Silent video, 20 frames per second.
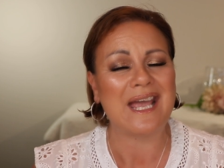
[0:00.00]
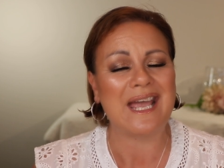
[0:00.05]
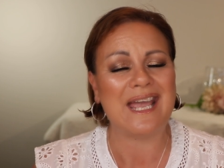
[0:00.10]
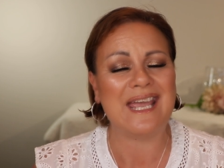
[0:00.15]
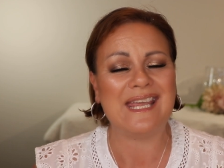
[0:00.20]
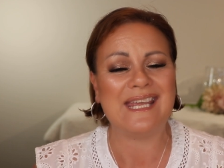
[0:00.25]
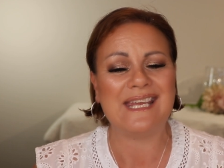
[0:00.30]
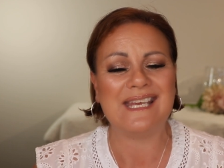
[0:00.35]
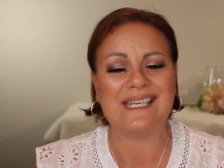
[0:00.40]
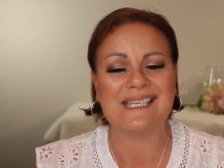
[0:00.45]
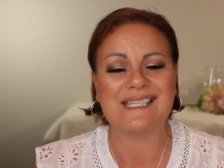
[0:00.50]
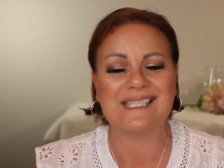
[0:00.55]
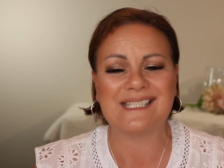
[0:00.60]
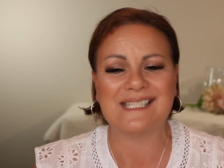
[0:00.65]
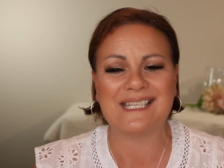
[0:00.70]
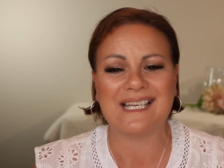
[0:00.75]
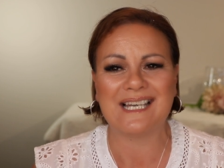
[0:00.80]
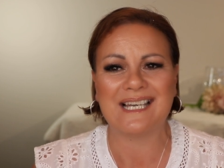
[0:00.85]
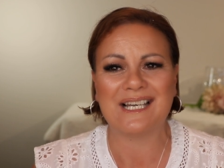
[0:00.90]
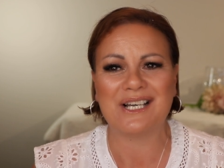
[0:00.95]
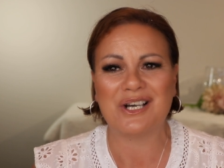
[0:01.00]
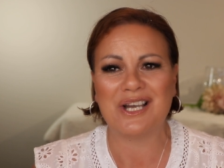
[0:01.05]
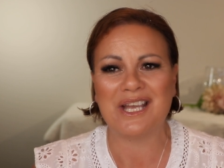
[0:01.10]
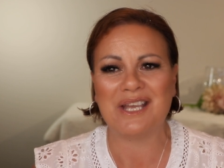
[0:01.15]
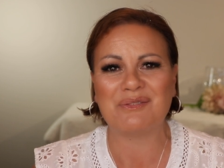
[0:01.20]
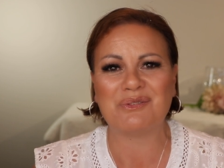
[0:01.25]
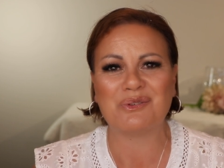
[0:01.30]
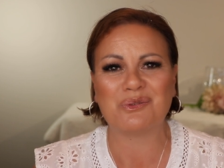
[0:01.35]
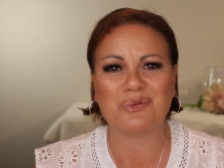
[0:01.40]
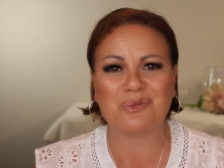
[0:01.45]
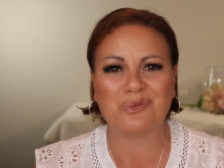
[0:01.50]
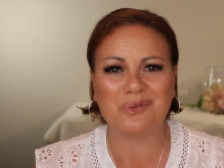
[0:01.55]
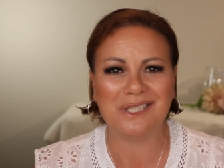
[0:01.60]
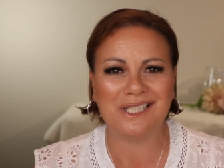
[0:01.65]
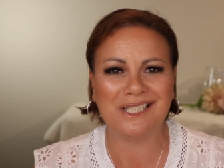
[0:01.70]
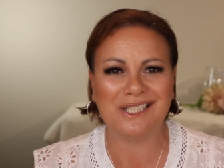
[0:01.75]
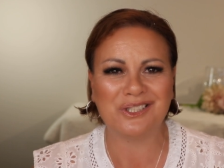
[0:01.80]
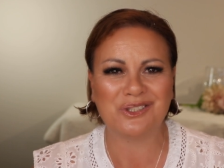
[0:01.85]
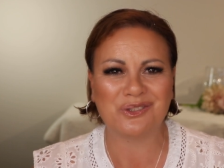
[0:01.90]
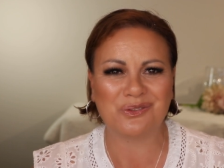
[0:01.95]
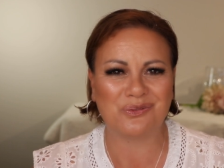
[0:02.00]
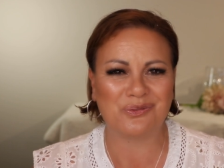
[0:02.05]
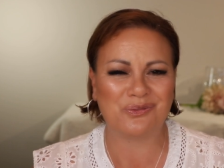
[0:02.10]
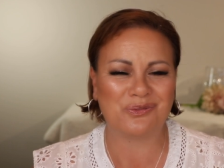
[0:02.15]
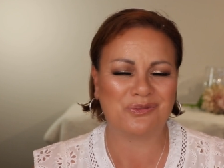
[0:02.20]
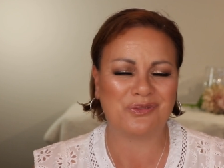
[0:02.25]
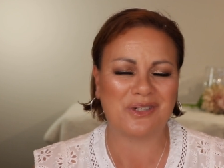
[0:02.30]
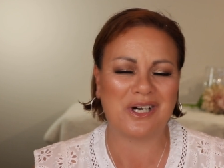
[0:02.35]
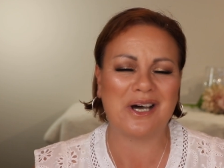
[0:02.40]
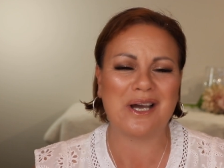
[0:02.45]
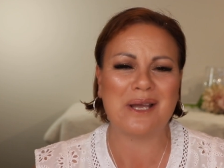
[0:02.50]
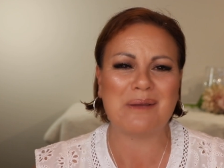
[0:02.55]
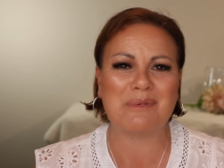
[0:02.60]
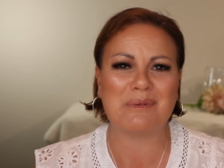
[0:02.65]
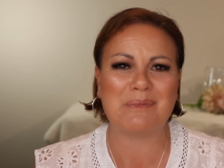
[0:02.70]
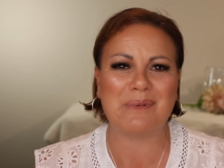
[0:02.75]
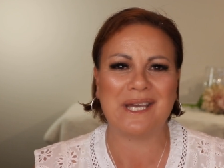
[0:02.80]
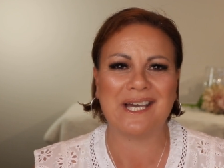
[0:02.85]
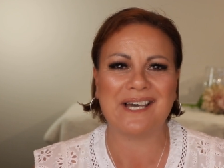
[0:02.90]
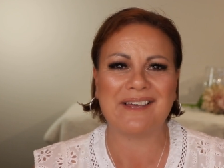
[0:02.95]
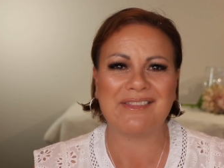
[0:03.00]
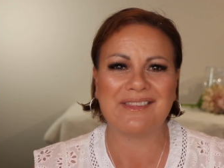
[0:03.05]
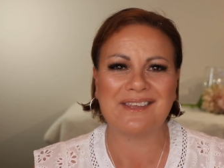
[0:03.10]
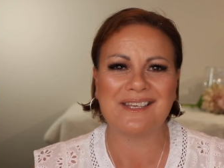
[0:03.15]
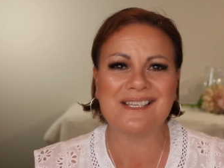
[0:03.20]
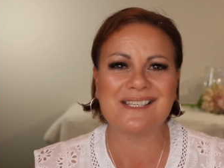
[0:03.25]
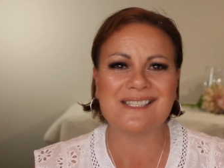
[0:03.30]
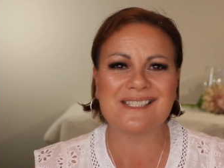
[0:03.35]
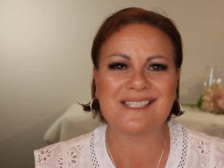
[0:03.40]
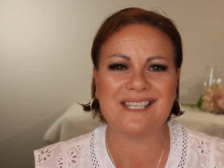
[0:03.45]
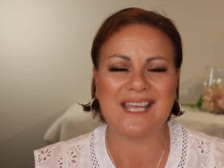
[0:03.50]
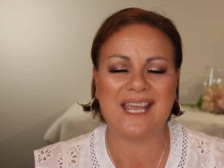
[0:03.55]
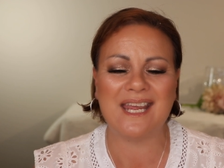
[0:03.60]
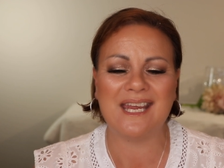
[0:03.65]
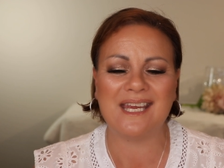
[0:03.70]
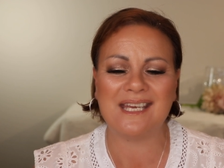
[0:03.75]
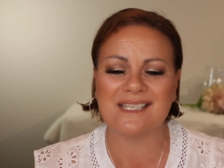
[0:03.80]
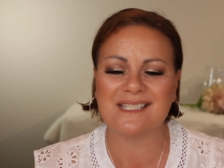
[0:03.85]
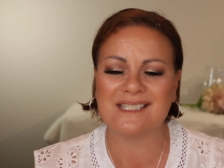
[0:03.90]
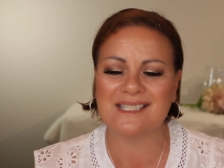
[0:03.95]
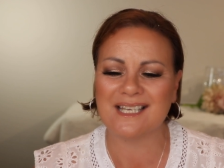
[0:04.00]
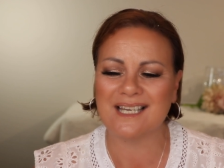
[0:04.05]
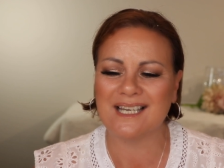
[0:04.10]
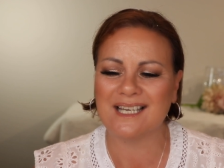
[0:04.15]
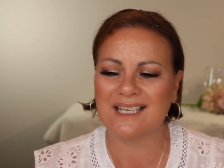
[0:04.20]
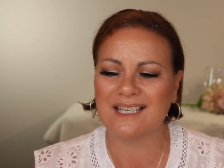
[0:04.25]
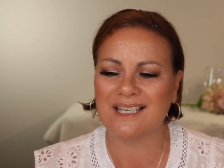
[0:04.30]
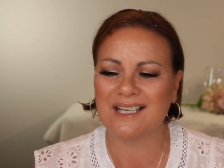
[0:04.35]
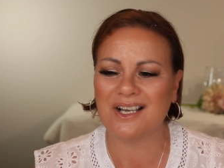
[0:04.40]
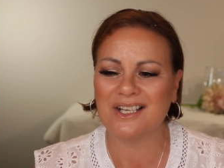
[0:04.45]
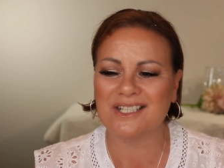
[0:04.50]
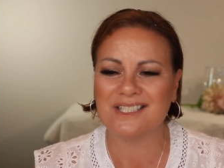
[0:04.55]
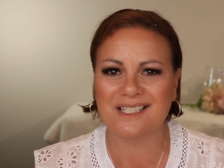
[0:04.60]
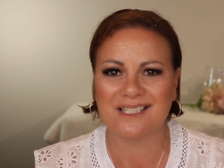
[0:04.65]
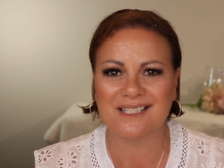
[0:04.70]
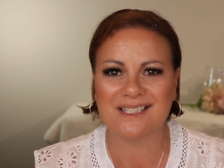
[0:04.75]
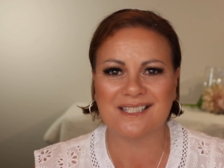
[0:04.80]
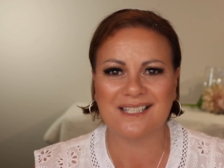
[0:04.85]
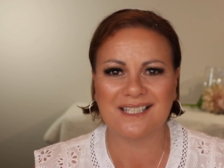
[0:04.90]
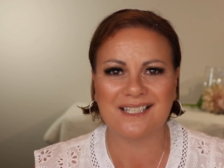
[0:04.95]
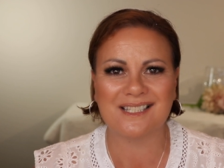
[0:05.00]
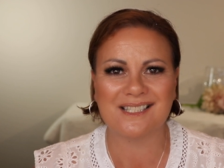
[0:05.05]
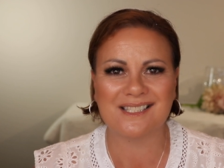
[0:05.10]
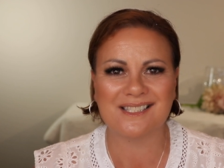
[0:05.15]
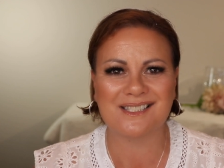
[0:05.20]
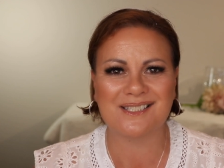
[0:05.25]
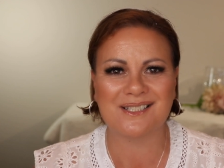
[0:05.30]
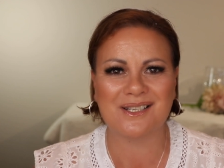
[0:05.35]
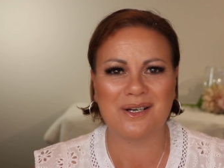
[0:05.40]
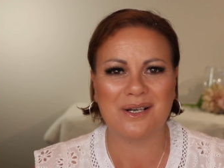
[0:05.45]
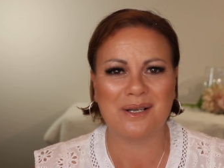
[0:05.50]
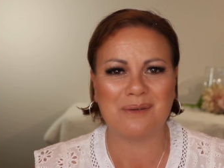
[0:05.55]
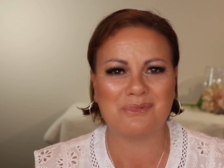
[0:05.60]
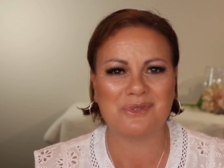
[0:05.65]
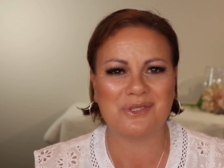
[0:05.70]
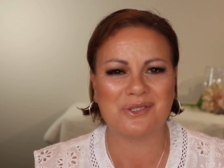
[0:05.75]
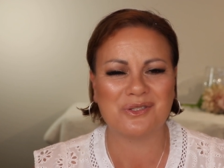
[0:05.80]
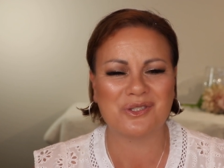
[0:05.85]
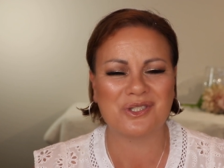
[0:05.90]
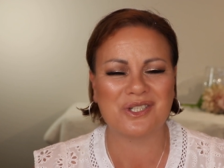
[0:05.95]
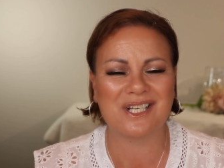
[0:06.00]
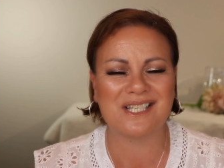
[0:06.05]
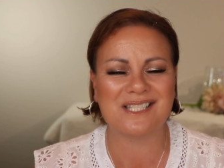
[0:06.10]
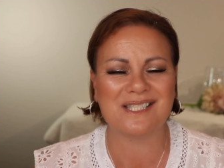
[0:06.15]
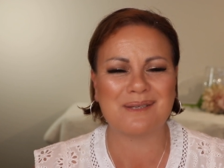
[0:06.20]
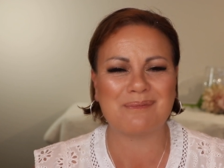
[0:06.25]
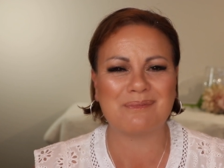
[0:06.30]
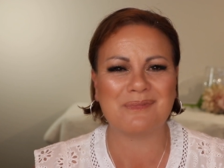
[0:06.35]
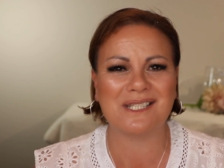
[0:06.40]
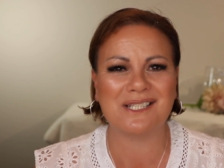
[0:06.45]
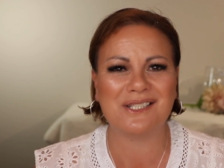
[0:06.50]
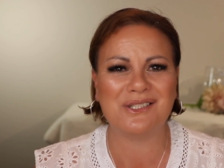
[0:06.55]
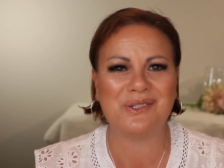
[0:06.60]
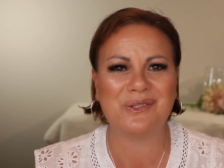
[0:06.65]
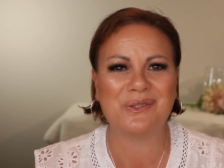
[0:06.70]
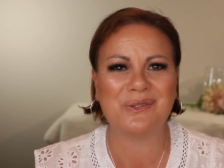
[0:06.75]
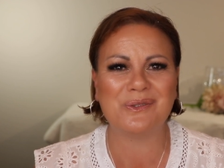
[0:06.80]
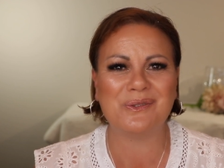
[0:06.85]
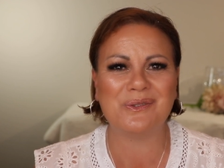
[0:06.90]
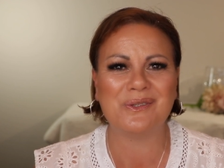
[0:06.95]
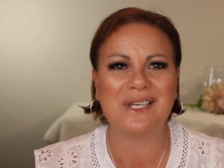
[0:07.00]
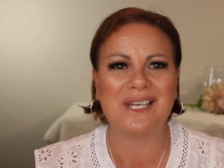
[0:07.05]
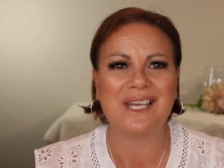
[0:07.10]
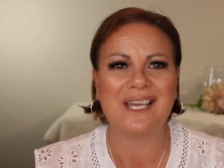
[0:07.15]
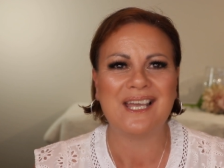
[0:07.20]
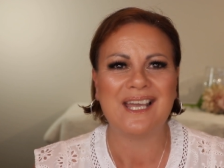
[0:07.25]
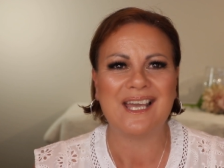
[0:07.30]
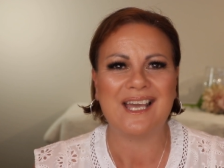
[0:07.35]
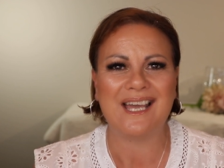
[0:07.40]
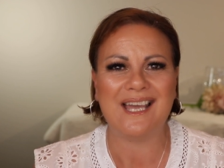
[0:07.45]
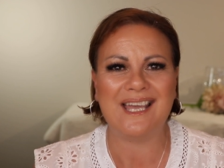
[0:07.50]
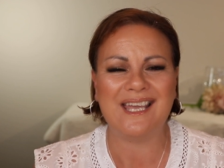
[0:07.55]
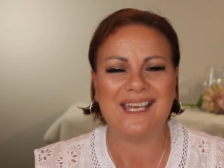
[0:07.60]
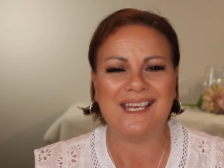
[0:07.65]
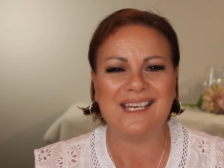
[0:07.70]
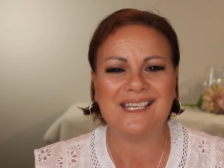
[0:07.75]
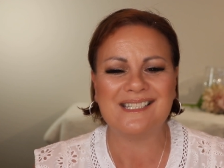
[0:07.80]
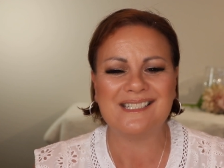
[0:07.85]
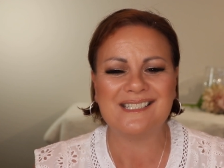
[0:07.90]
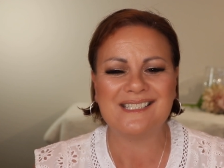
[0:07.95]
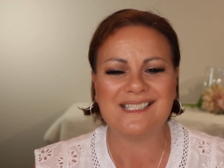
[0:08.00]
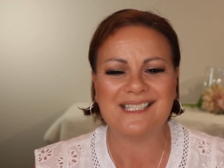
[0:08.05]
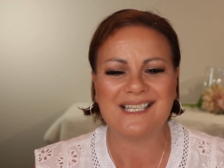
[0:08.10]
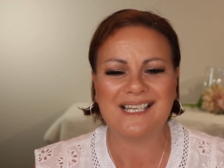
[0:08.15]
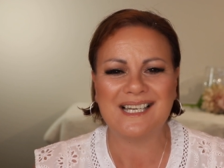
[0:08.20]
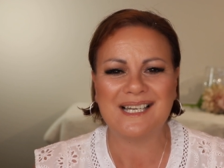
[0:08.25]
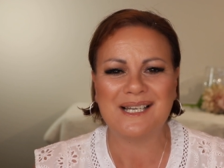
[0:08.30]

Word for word: and I have a really good vibe about this, and I just think it's time to try something new and